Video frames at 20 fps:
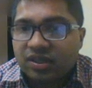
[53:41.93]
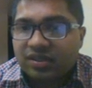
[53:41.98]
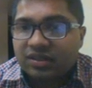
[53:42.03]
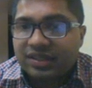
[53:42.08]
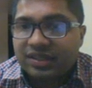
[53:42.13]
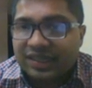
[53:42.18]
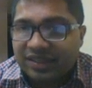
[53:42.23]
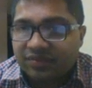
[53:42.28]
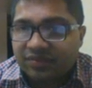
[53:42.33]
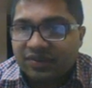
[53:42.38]

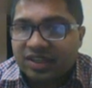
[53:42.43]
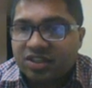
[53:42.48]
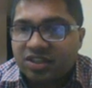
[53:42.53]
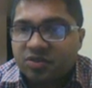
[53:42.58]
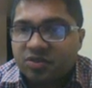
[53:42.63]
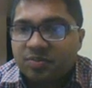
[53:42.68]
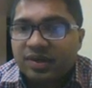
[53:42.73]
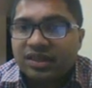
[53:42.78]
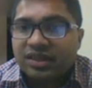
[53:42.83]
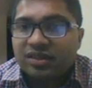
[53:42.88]
the
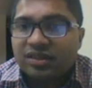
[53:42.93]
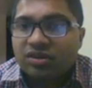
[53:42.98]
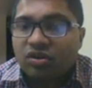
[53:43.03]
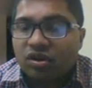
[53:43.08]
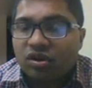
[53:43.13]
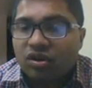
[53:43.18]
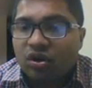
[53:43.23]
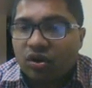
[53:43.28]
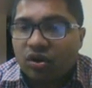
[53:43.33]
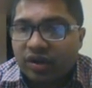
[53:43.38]
investment
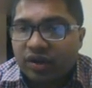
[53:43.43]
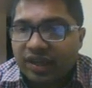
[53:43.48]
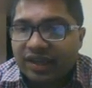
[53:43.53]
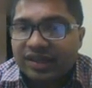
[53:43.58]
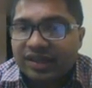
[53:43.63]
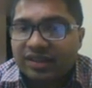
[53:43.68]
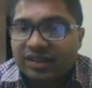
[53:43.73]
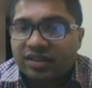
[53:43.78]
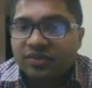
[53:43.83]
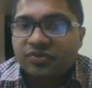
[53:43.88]
or locking
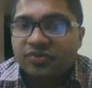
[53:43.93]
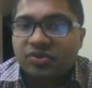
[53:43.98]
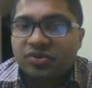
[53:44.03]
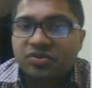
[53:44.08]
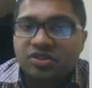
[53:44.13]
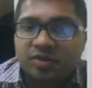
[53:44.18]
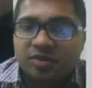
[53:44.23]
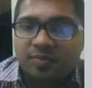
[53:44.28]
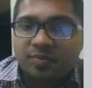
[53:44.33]
in the future